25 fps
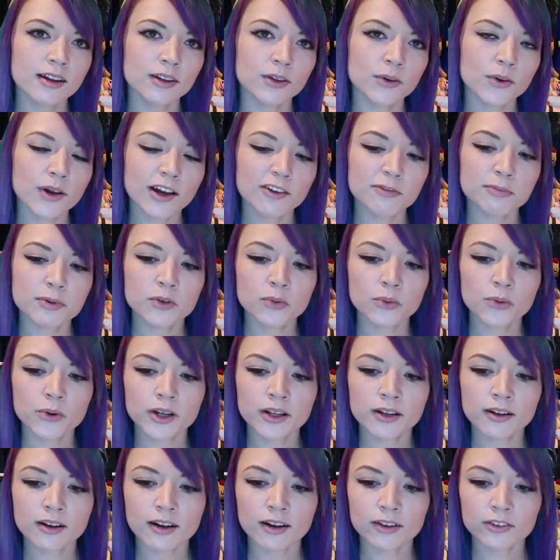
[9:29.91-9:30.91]
you have
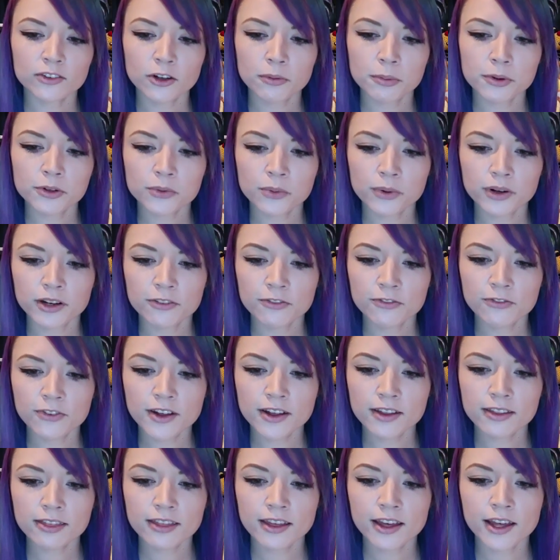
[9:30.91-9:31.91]
between October
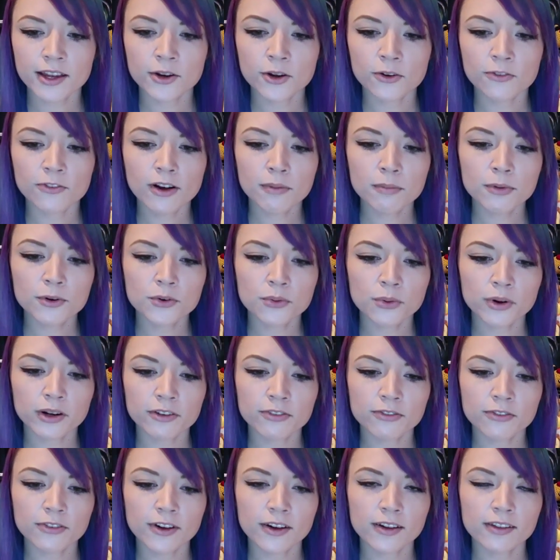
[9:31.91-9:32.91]
25th and November
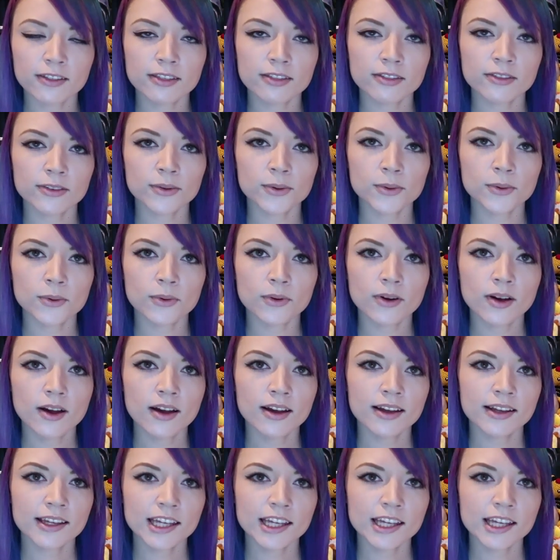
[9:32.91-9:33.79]
25th to